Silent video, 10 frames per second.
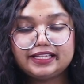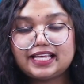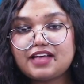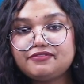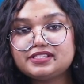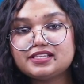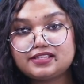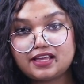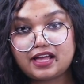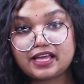The
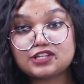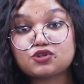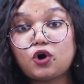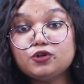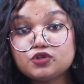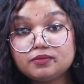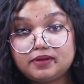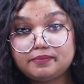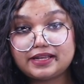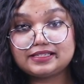FSSAI has also
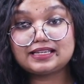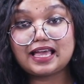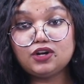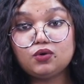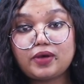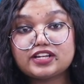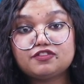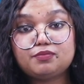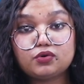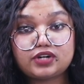implemented
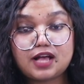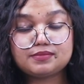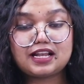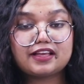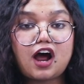innovative programs like